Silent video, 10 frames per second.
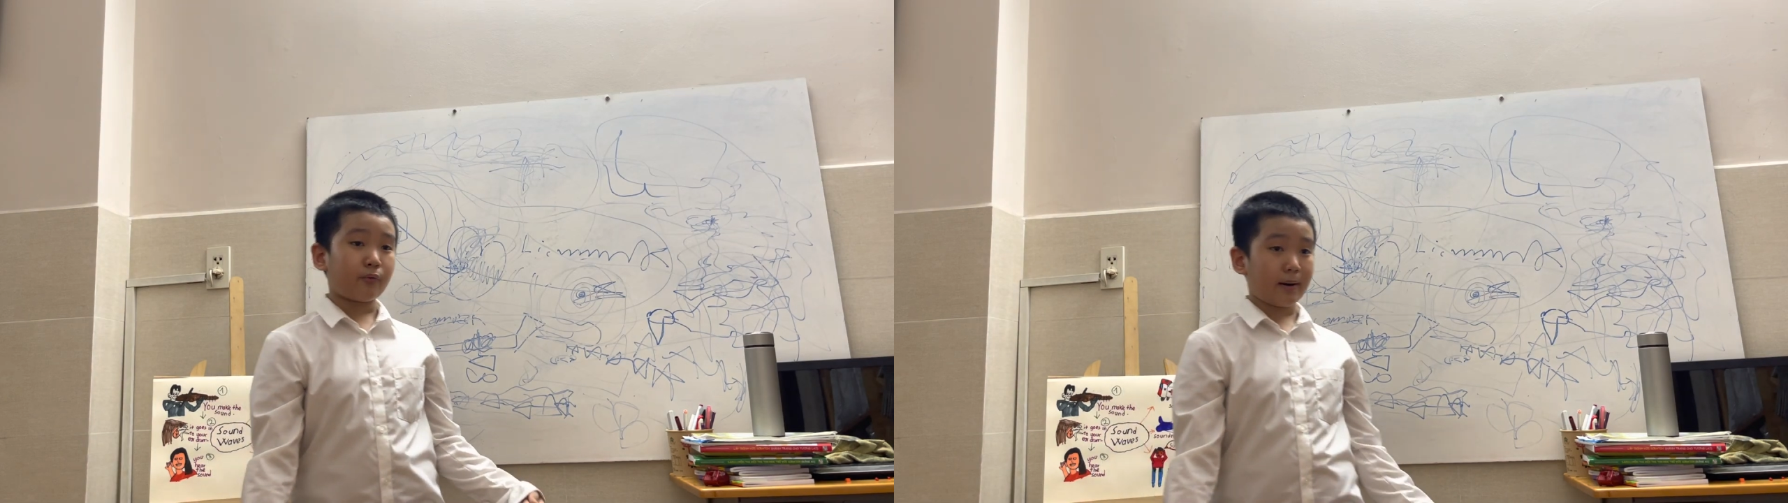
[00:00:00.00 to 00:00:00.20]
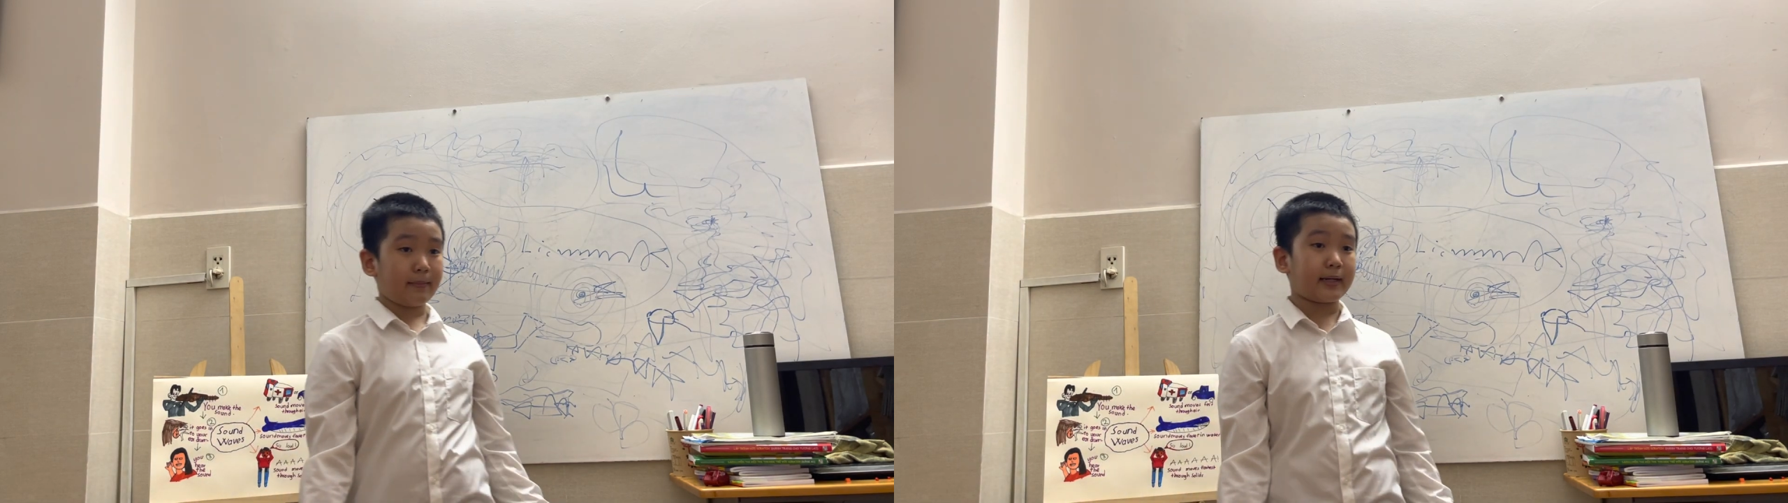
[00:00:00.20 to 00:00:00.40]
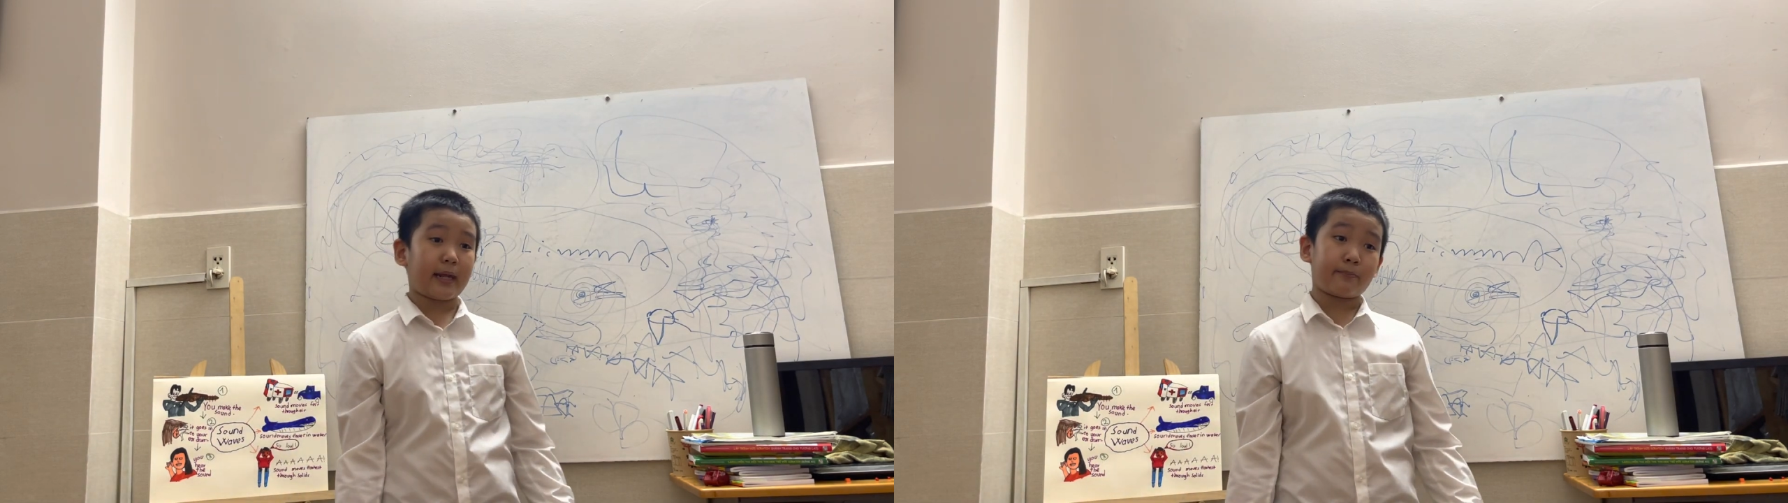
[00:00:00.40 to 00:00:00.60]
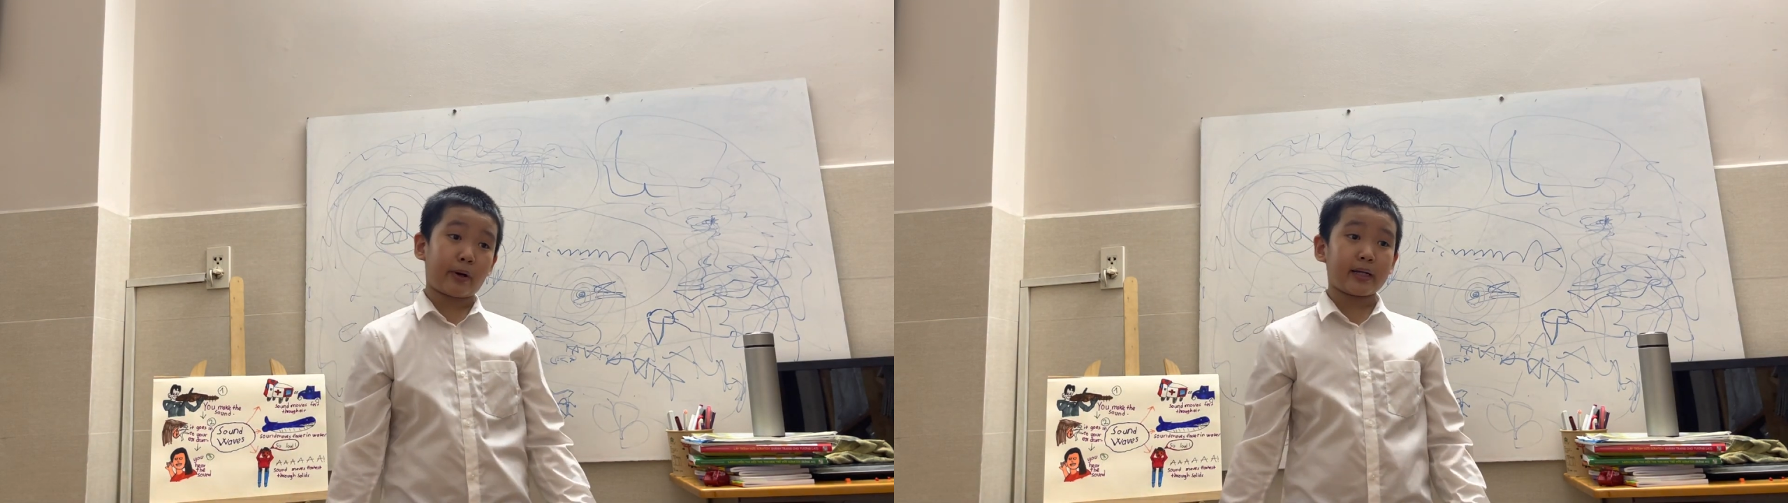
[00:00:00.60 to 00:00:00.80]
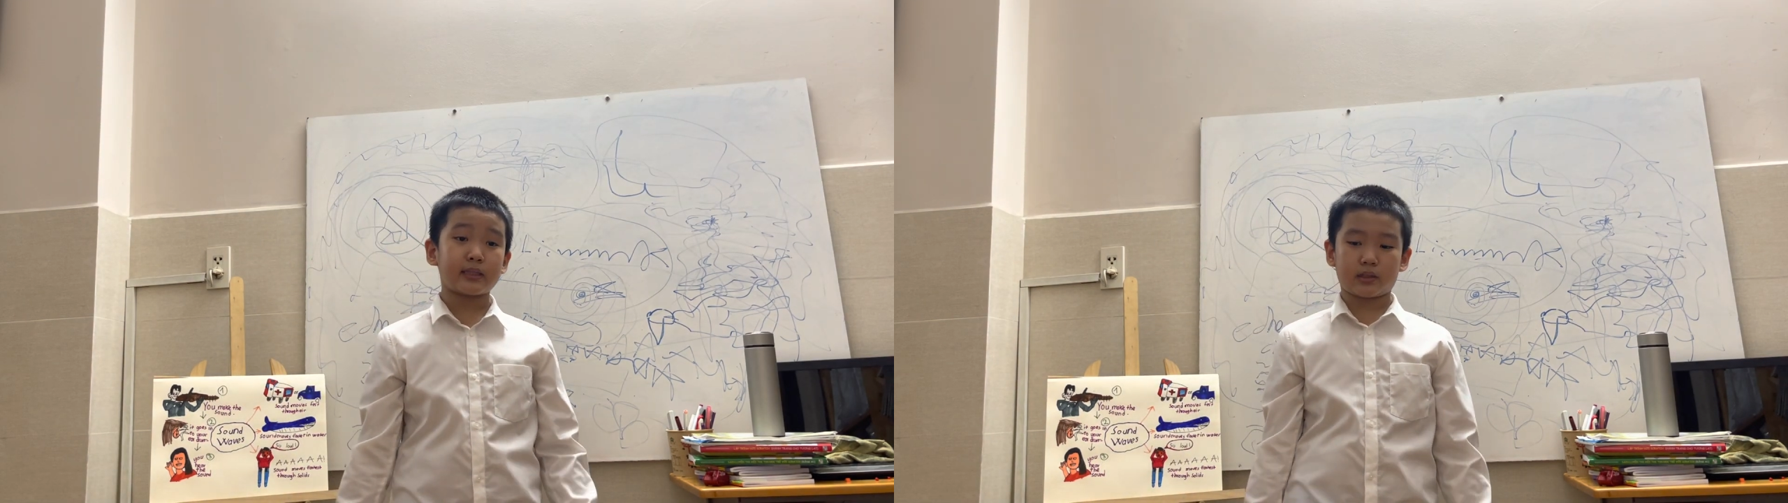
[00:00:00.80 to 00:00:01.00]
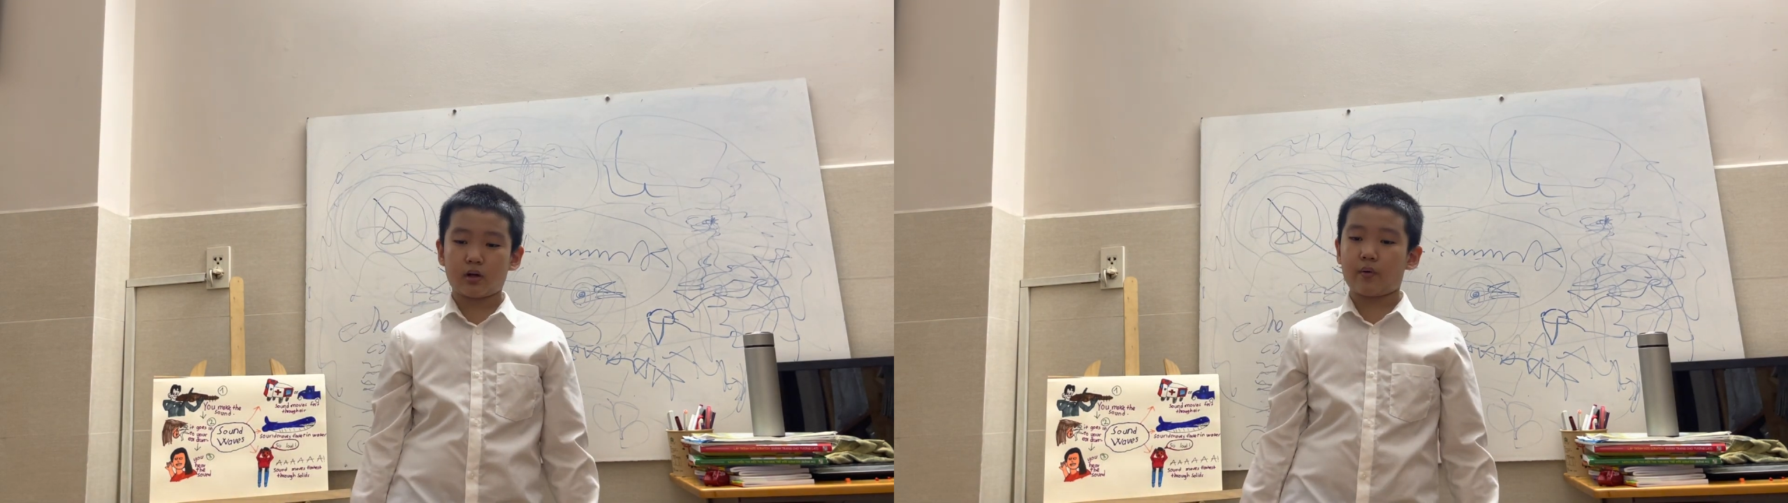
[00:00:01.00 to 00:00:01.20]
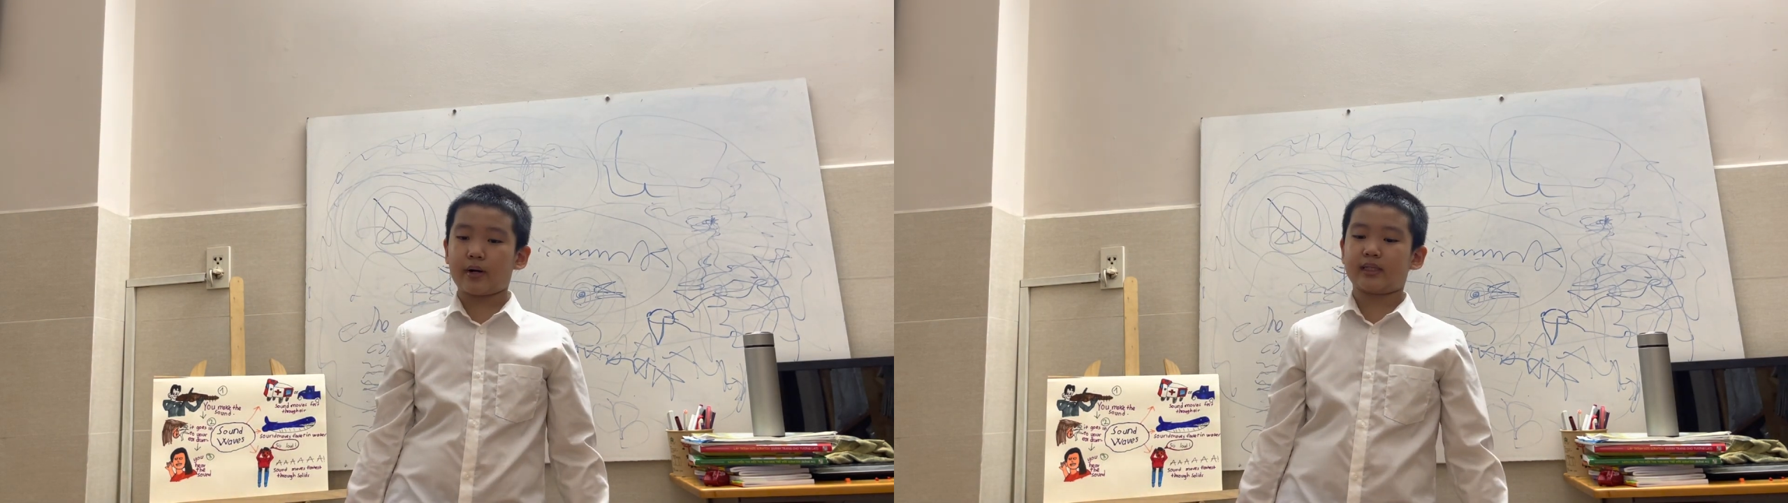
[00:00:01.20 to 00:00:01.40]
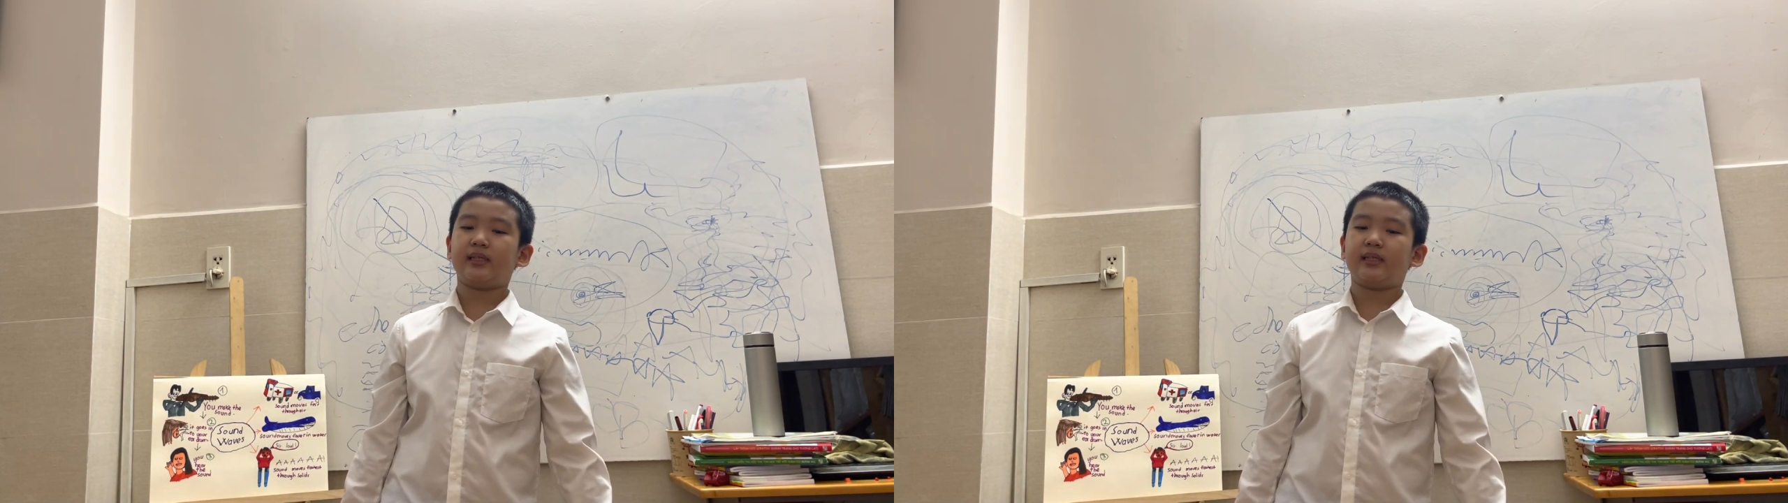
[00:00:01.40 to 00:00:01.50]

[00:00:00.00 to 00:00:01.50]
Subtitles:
write my name, Ryan Sturridge.